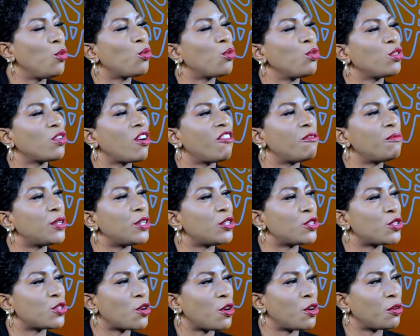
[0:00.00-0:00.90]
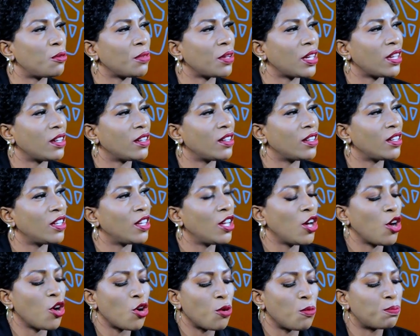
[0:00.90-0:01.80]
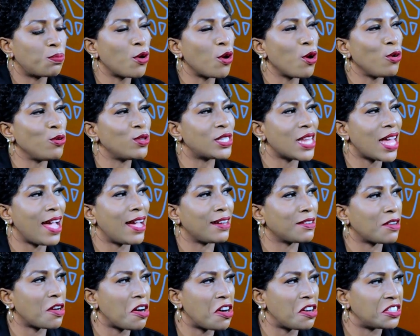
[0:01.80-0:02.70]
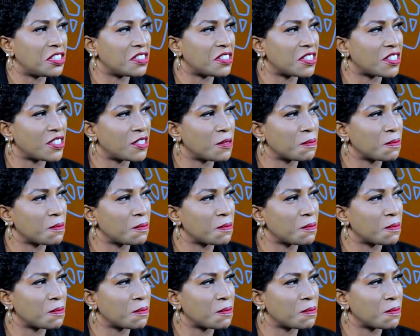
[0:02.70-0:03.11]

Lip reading: government autonomy, pros and cons.